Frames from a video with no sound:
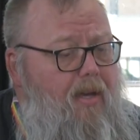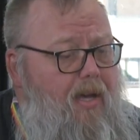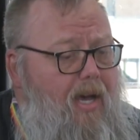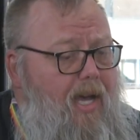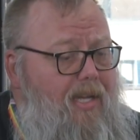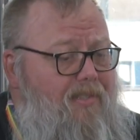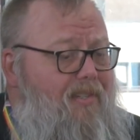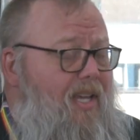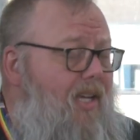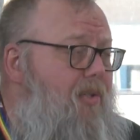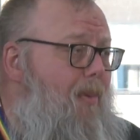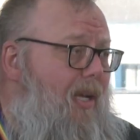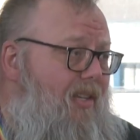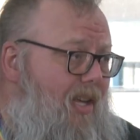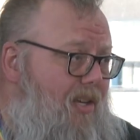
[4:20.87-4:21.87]
it's the
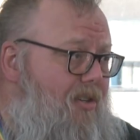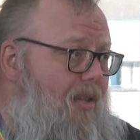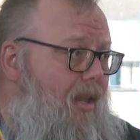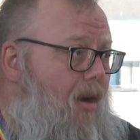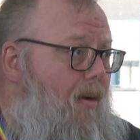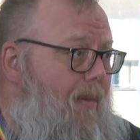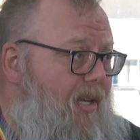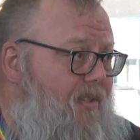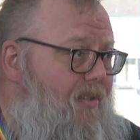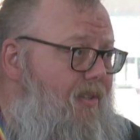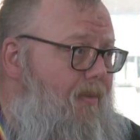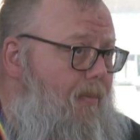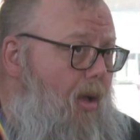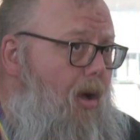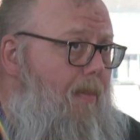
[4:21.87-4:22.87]
expectation that
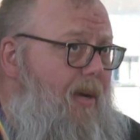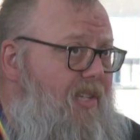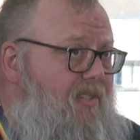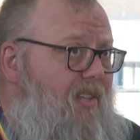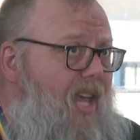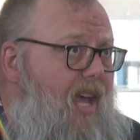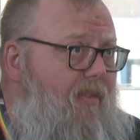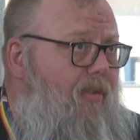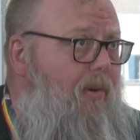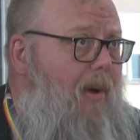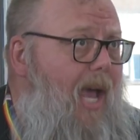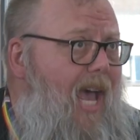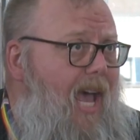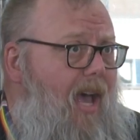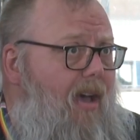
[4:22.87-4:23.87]
all my staff who
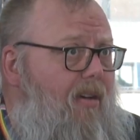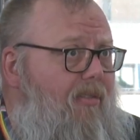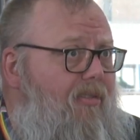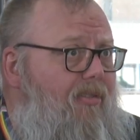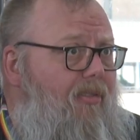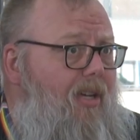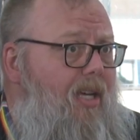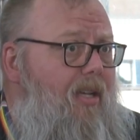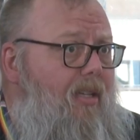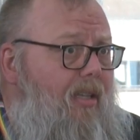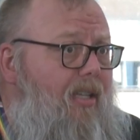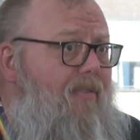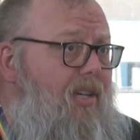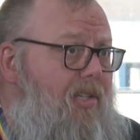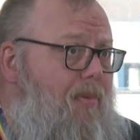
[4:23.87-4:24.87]
have
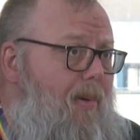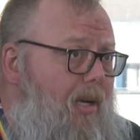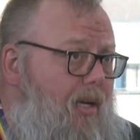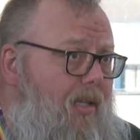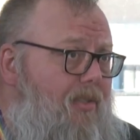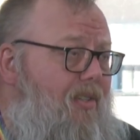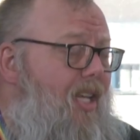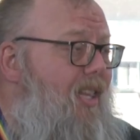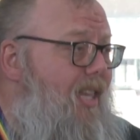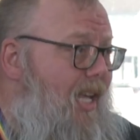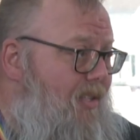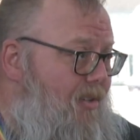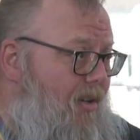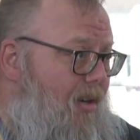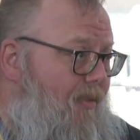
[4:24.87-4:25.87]
lived experience get
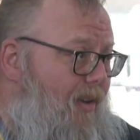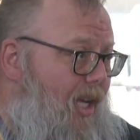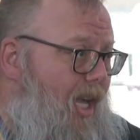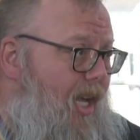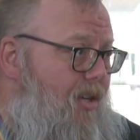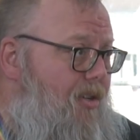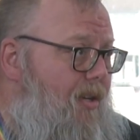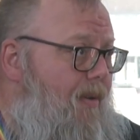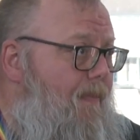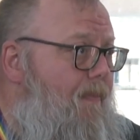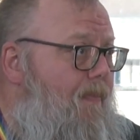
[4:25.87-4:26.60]
that certification.